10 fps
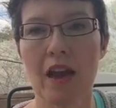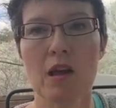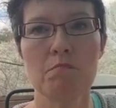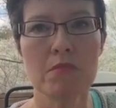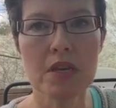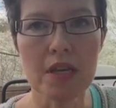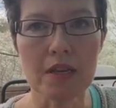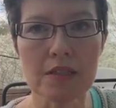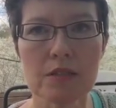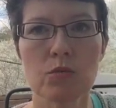I
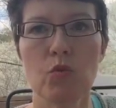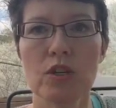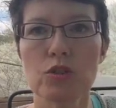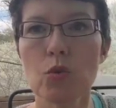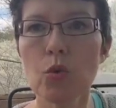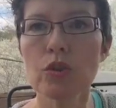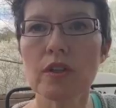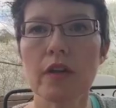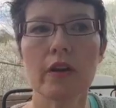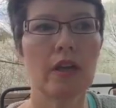miss what's
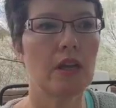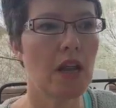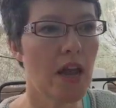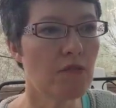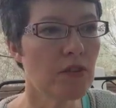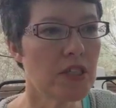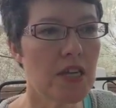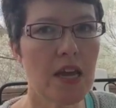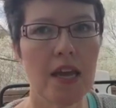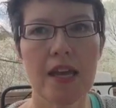ordinary and
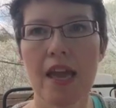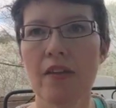everyday,